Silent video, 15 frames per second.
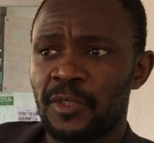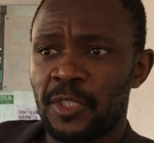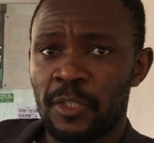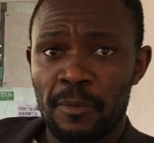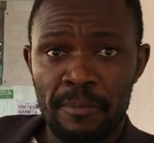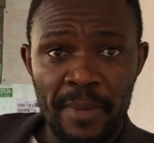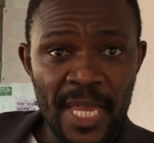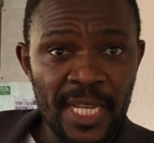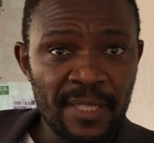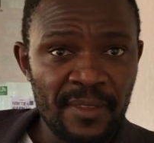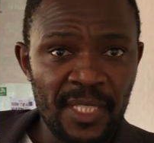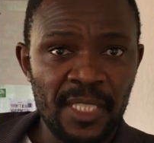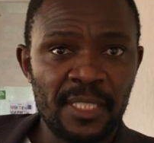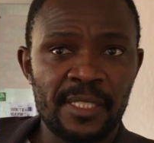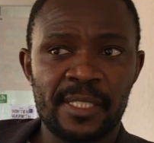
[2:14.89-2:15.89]
you know, make
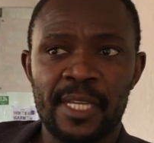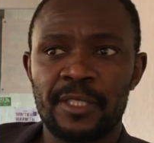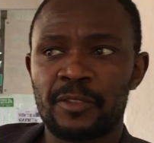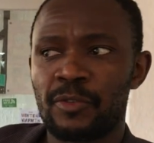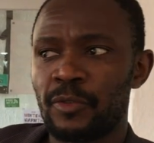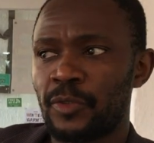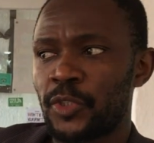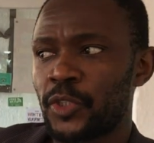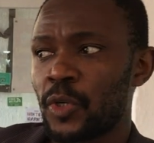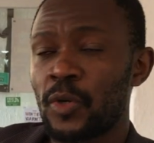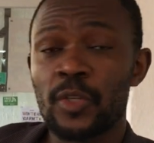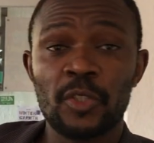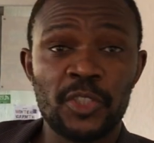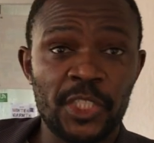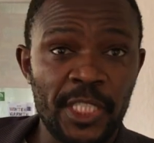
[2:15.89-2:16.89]
these and to show
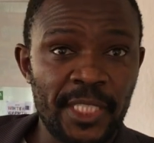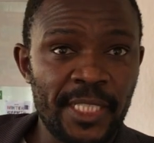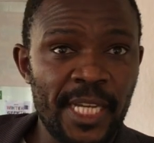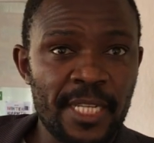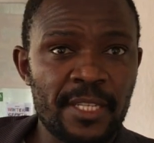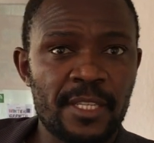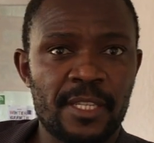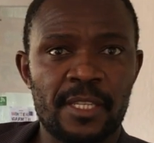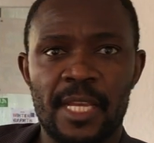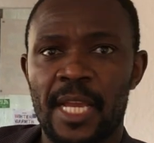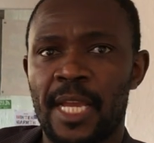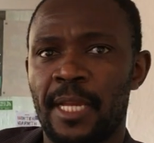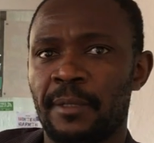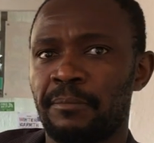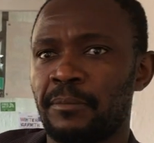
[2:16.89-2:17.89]
your genius,
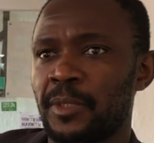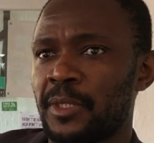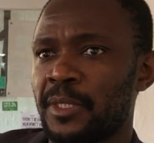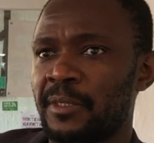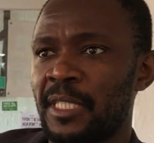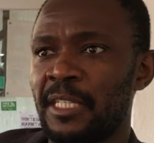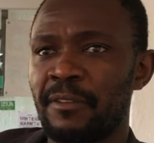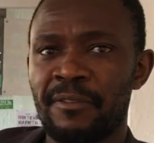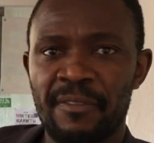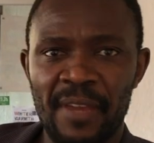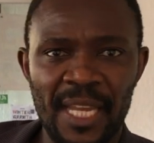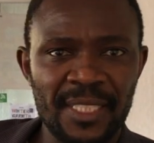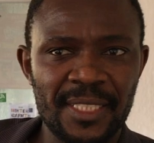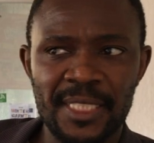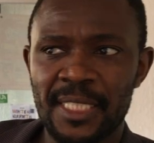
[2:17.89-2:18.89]
and um,
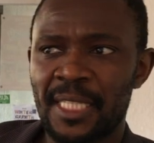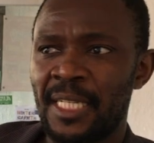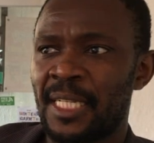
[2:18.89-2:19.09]
invent